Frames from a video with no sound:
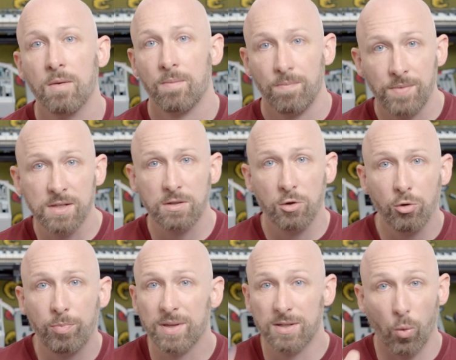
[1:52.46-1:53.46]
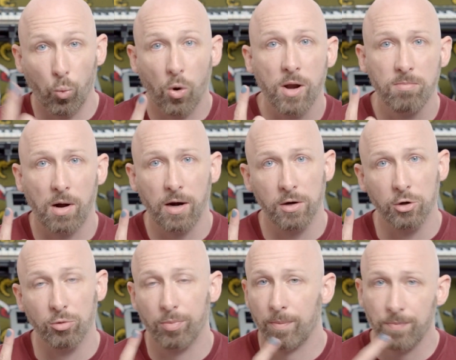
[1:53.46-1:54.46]
This loop is a 1-bar
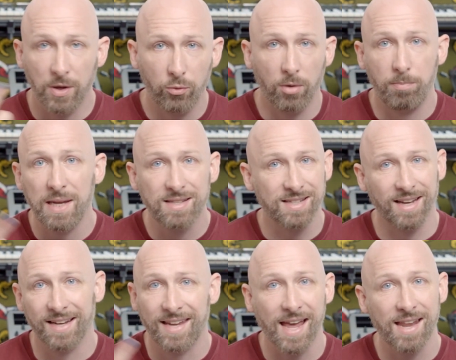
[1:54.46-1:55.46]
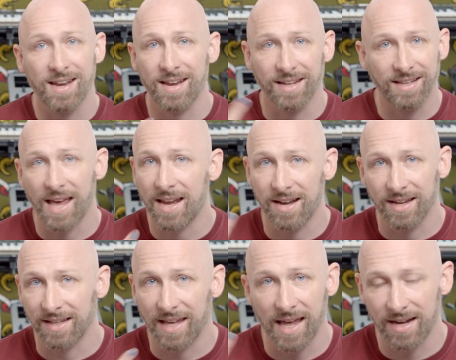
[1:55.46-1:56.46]
loop. It repeats again and again and
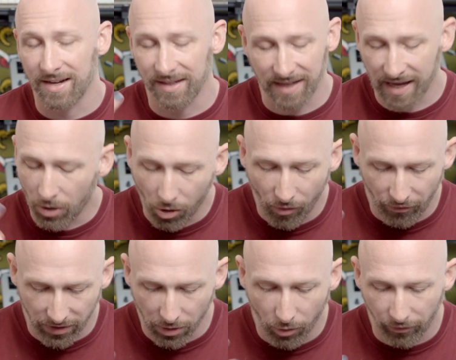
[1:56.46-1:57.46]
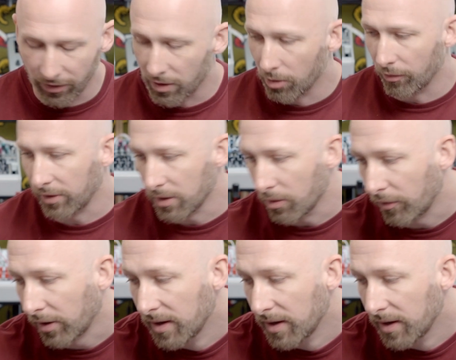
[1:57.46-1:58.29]
again and again, over and over and over and over.